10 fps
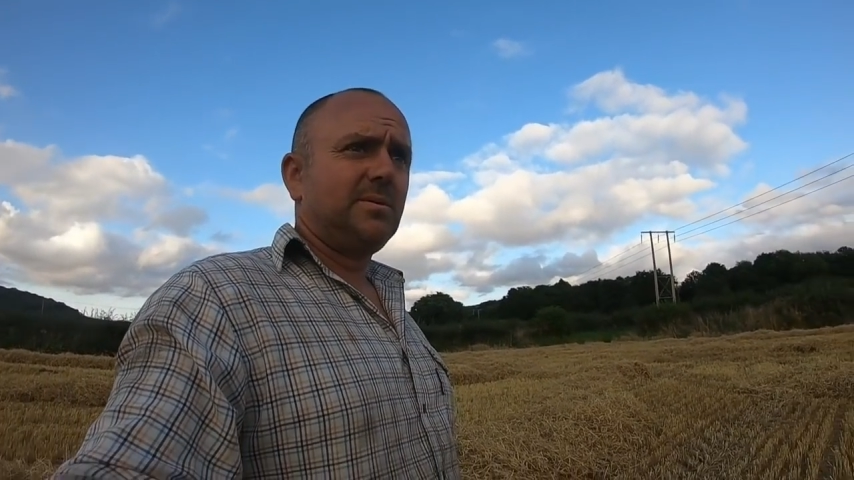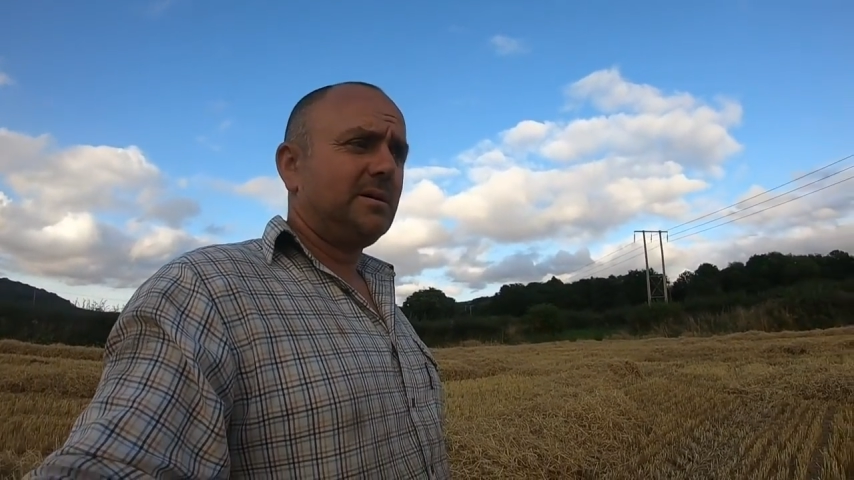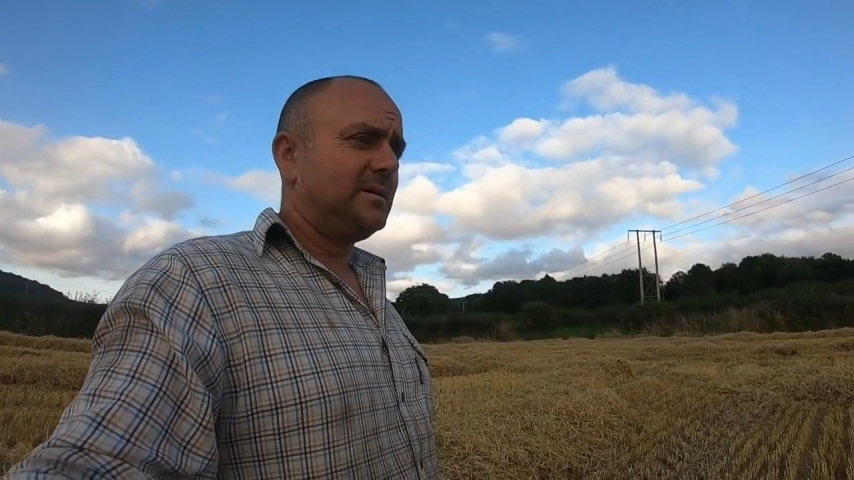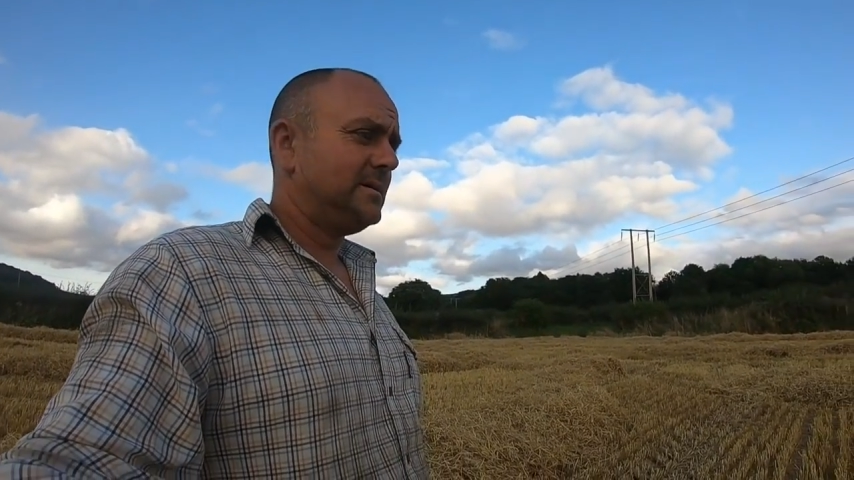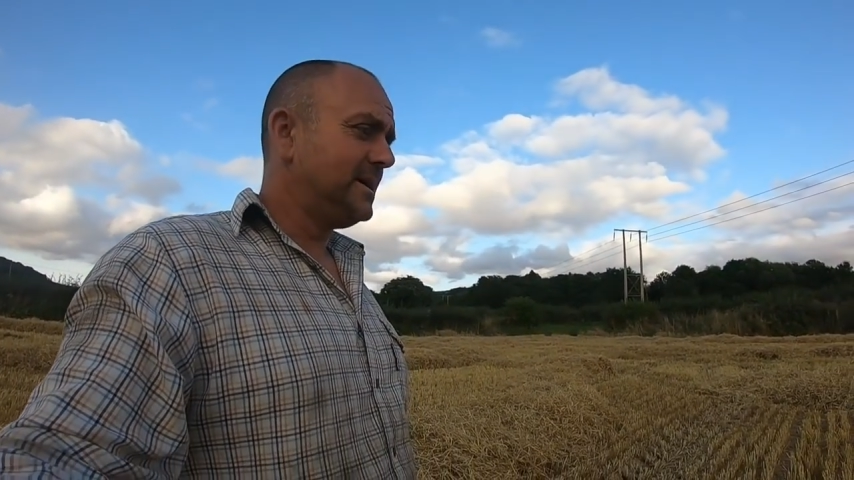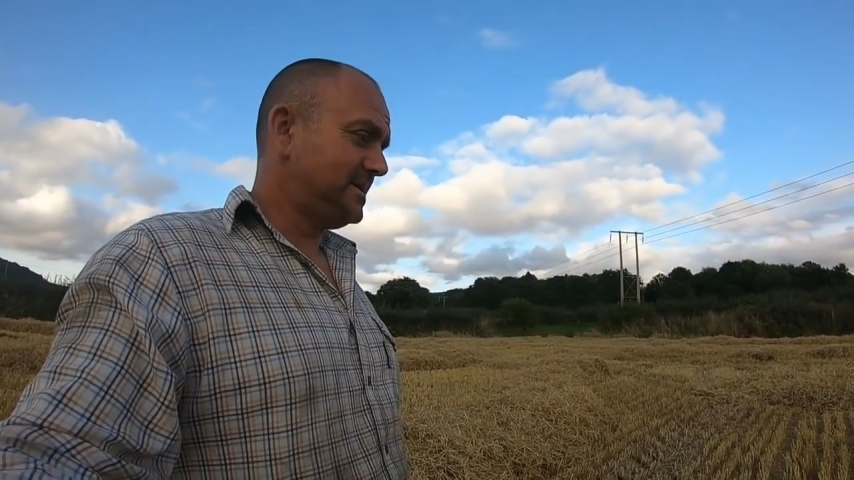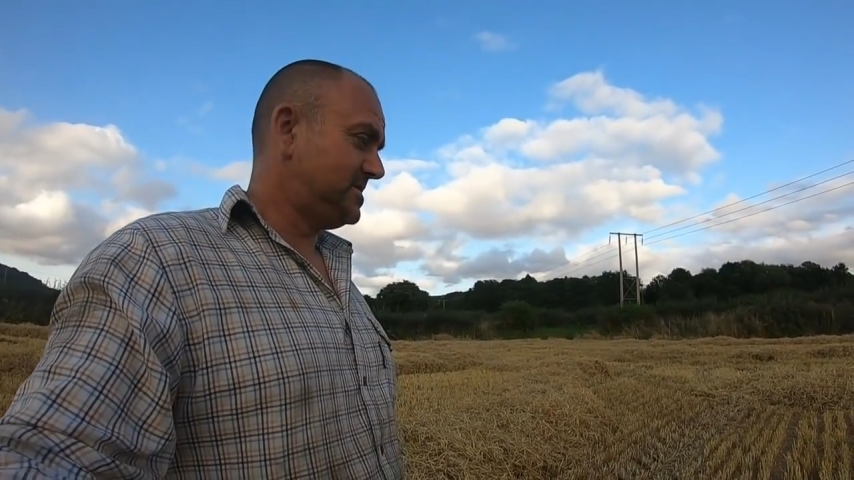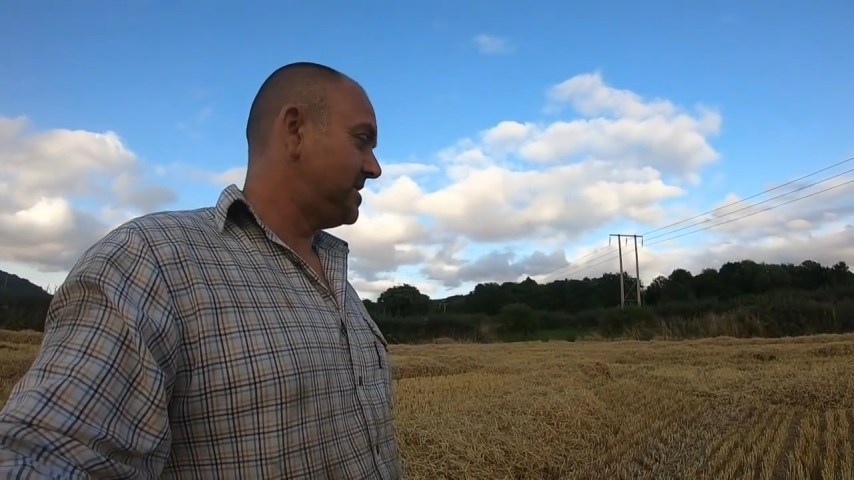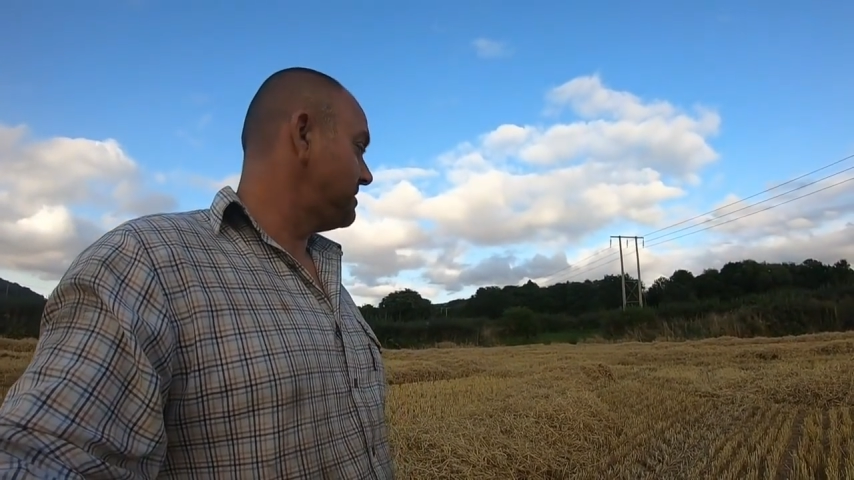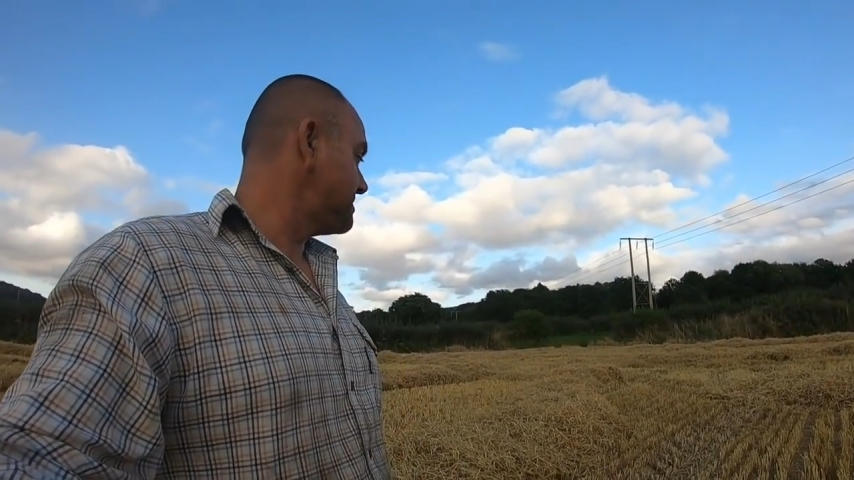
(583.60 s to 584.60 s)
but it's
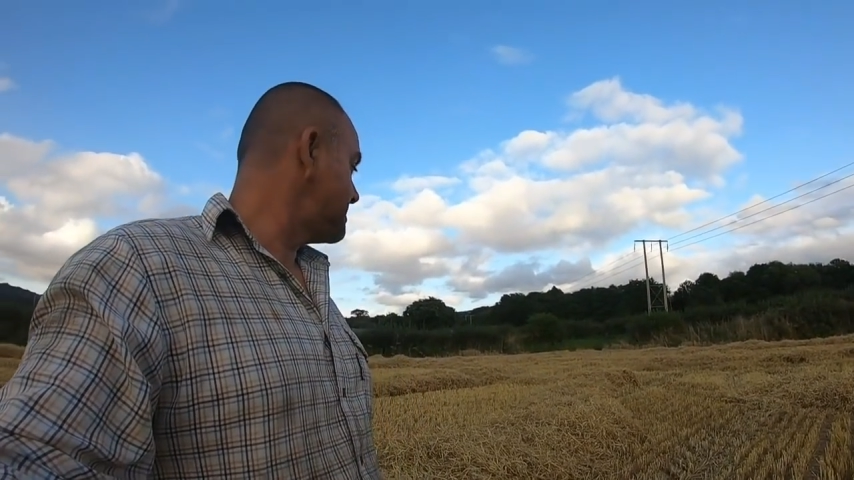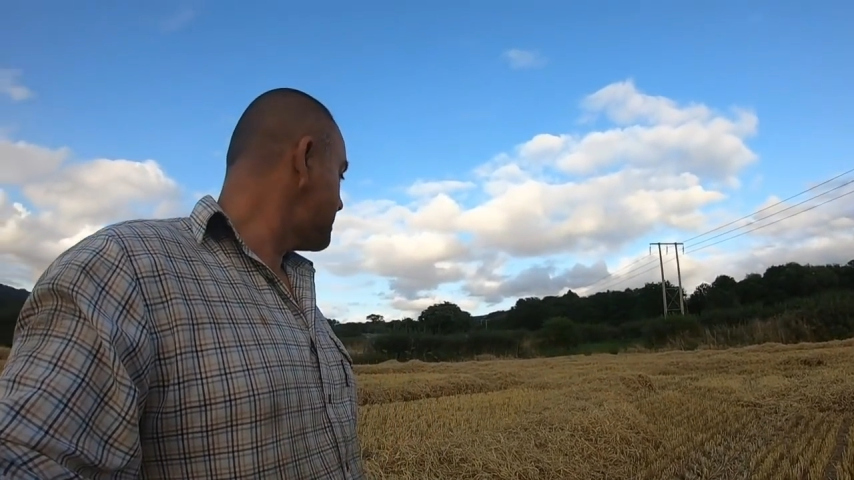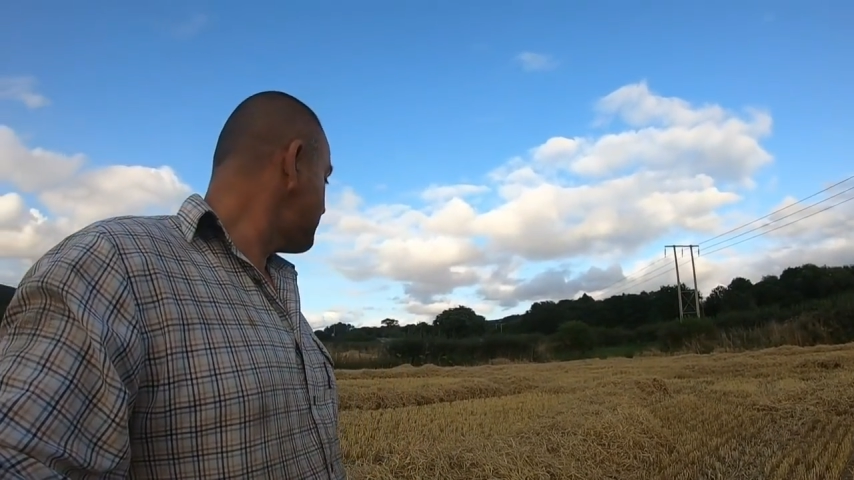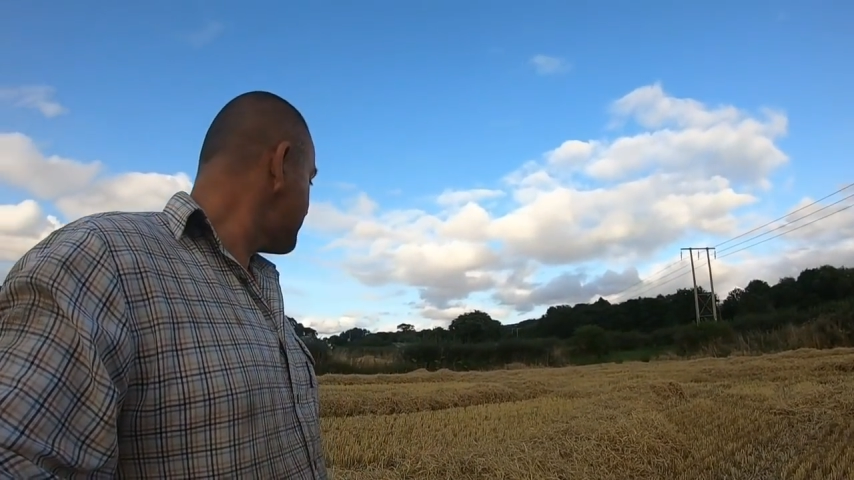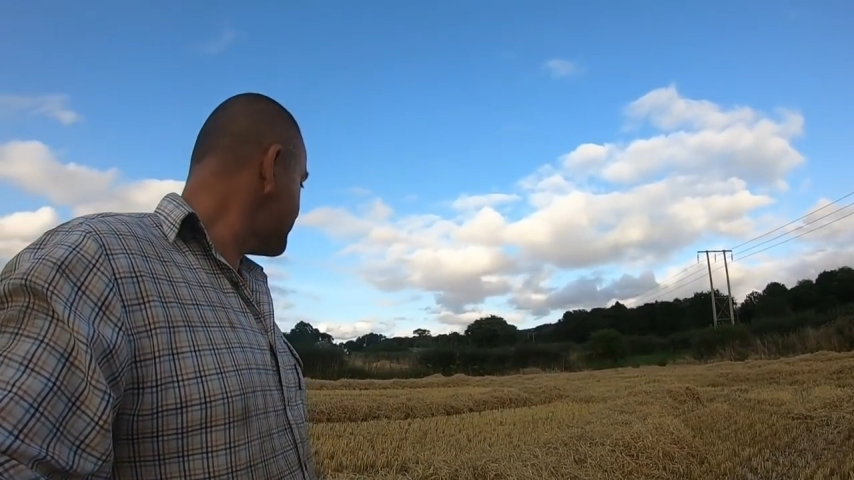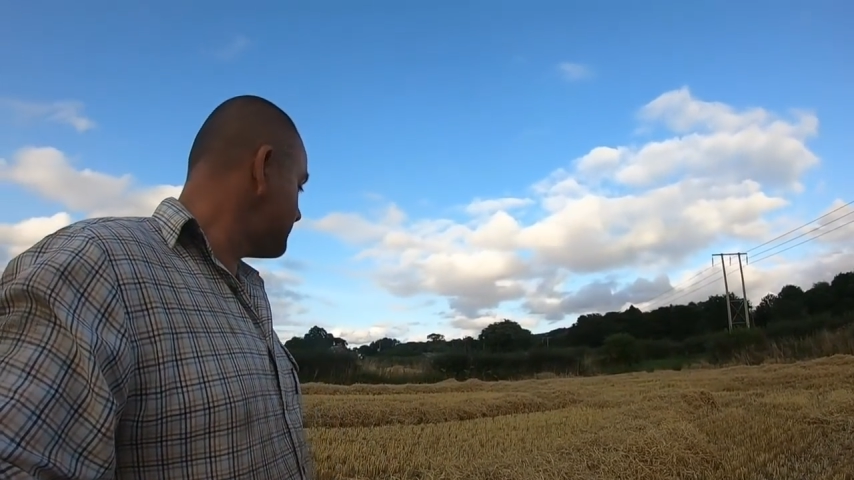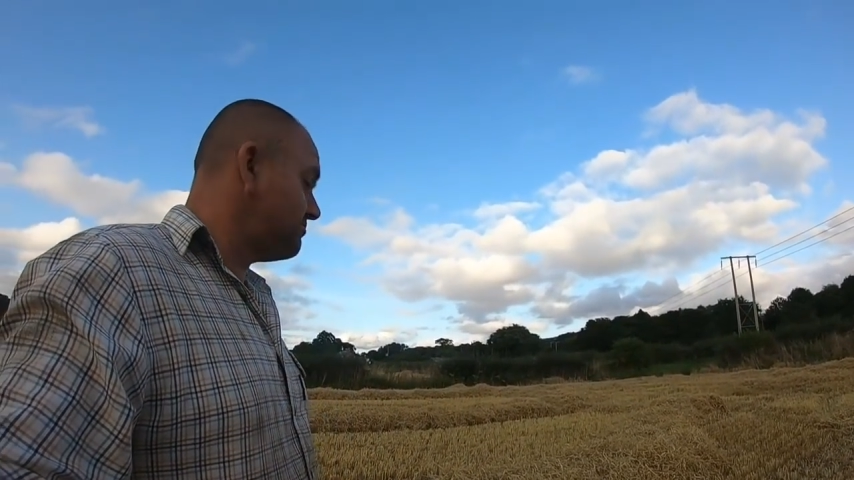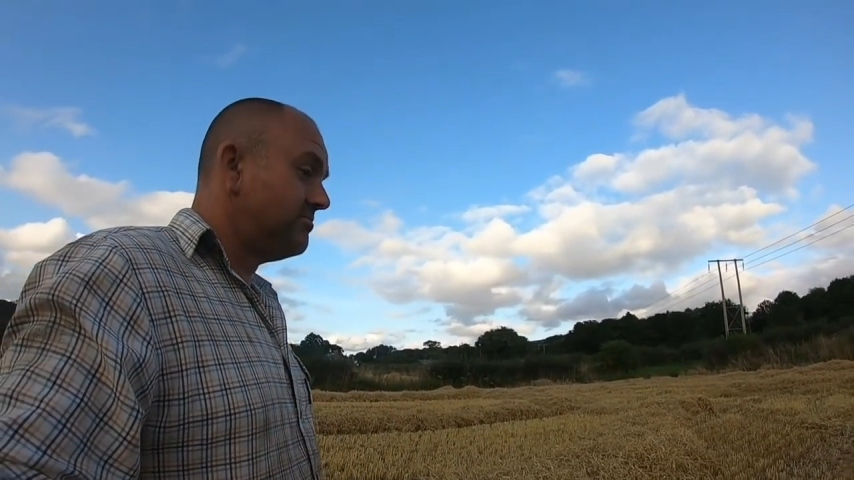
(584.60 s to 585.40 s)
yielding all right.